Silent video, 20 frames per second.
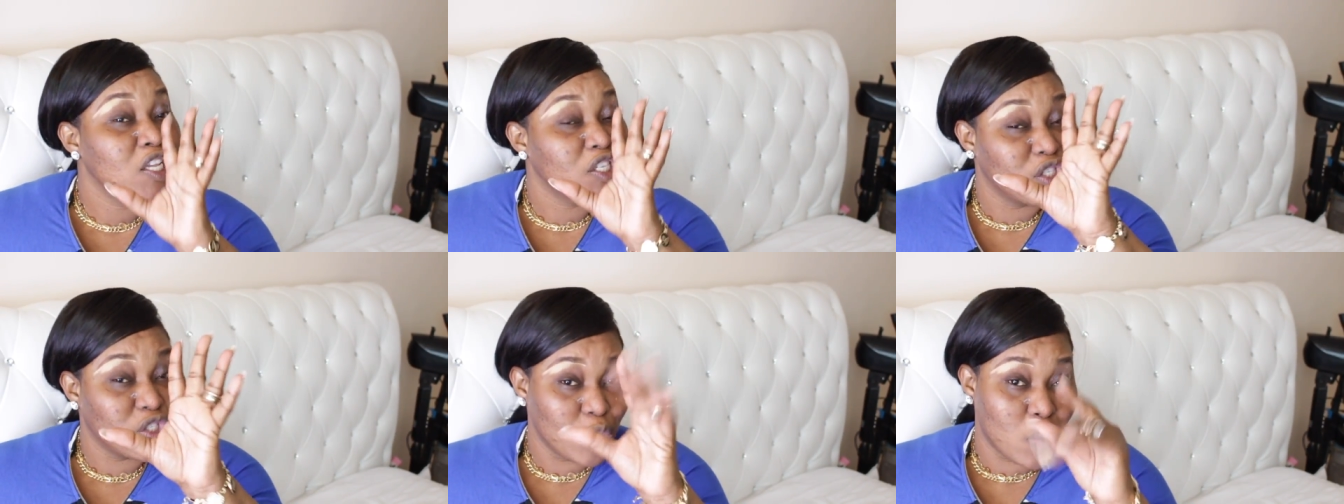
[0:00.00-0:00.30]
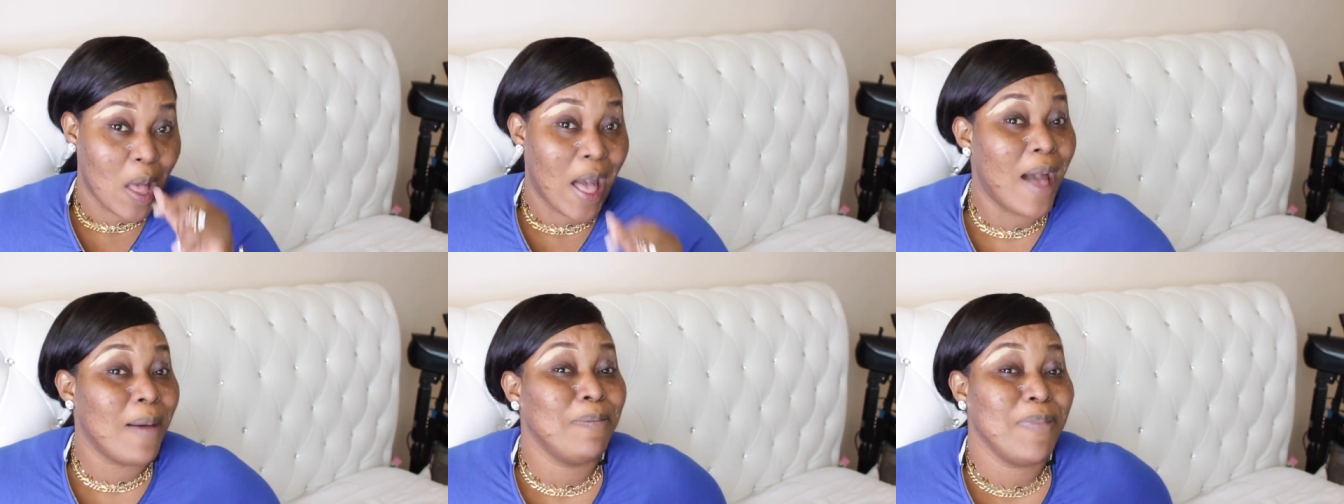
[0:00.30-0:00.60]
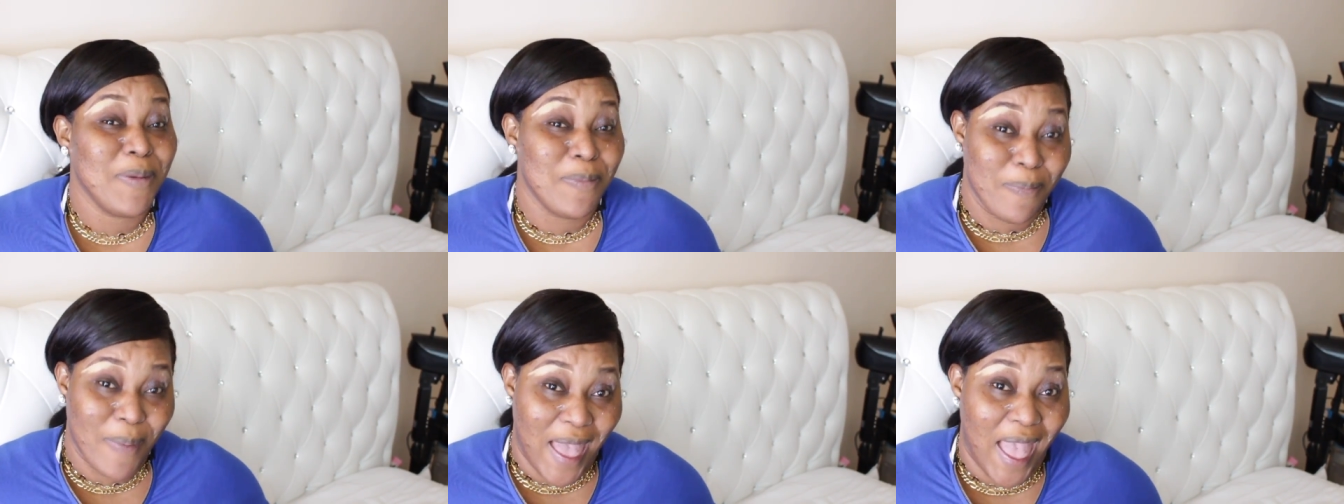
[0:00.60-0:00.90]
So
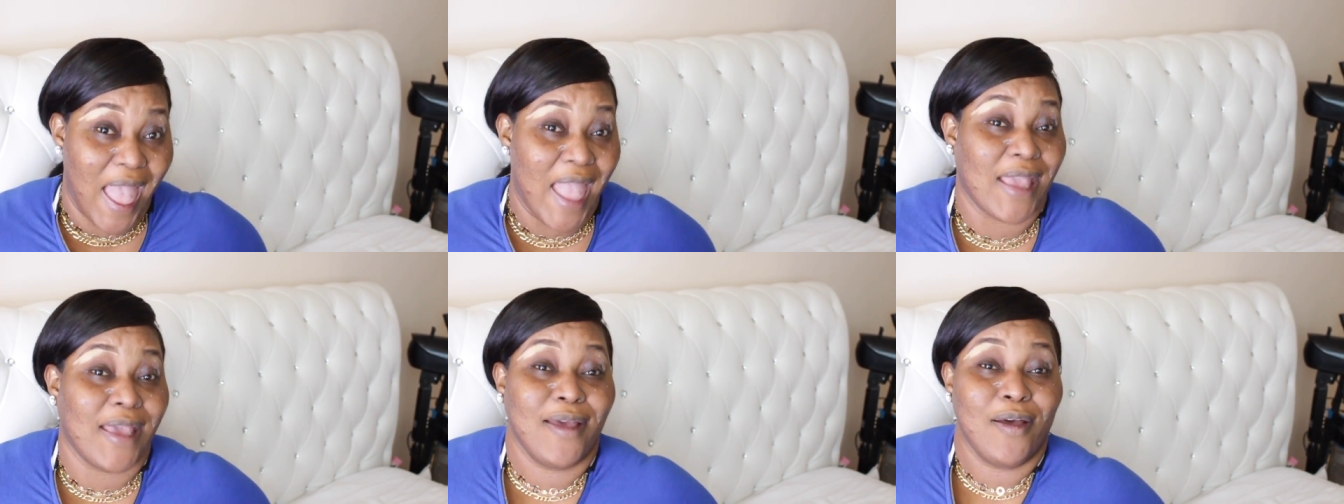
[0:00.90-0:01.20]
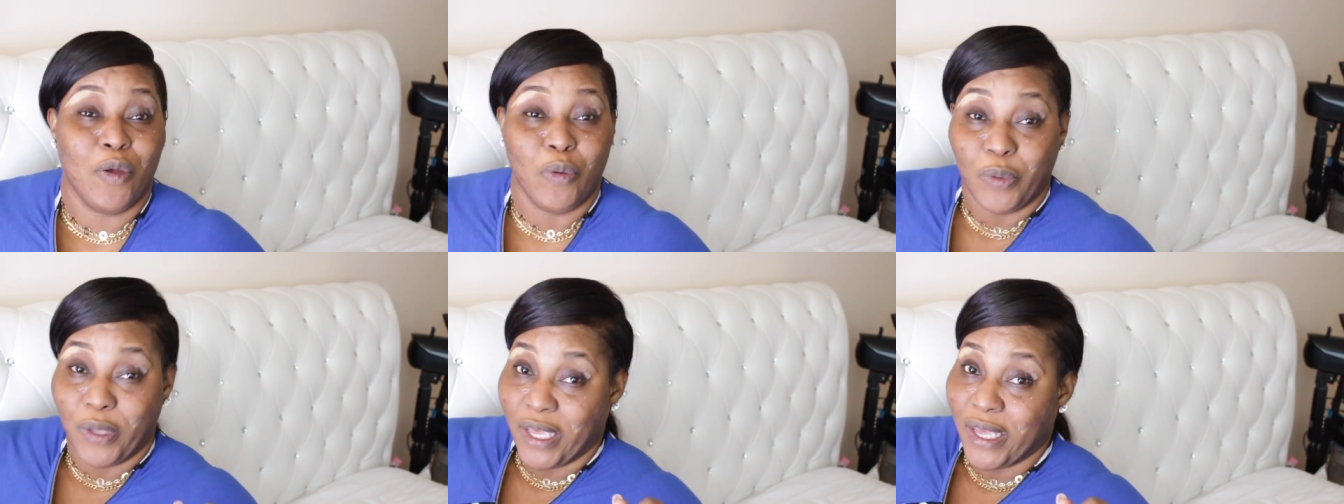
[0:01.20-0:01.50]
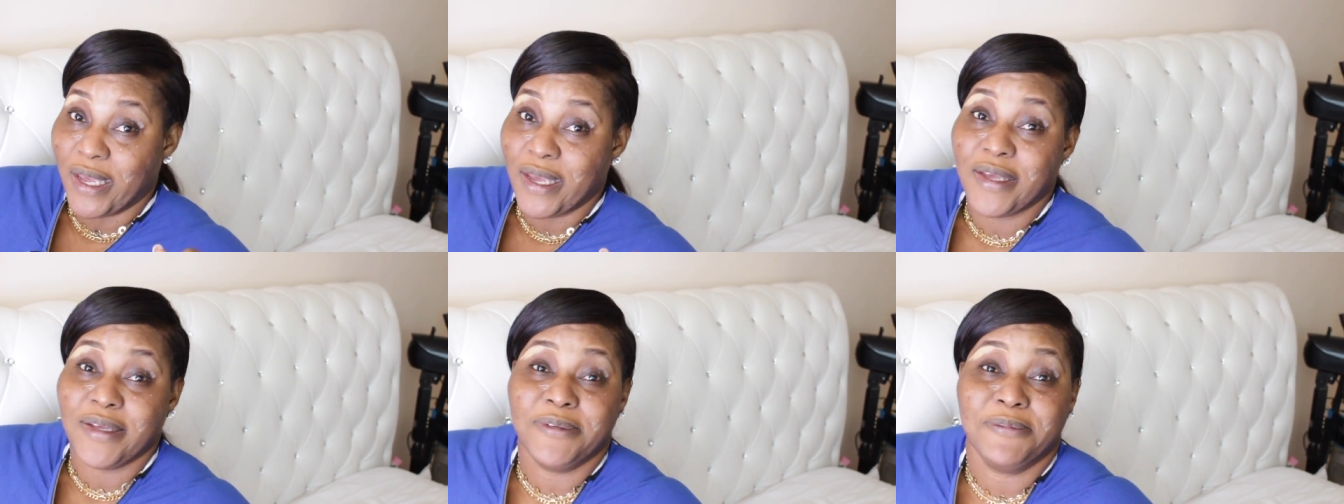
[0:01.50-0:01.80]
I'll be back,
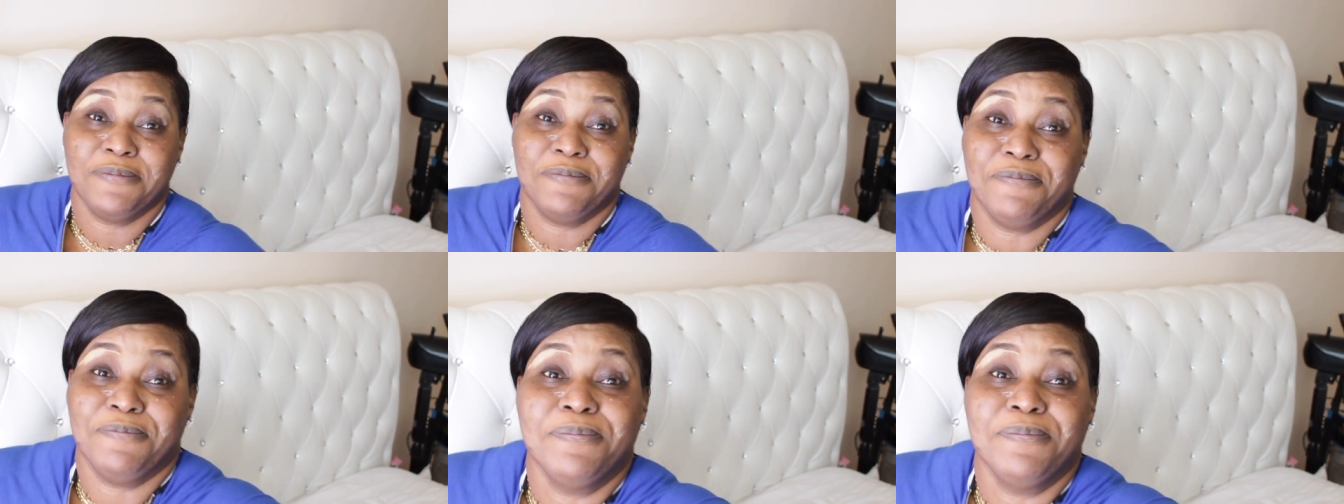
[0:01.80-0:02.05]
okay?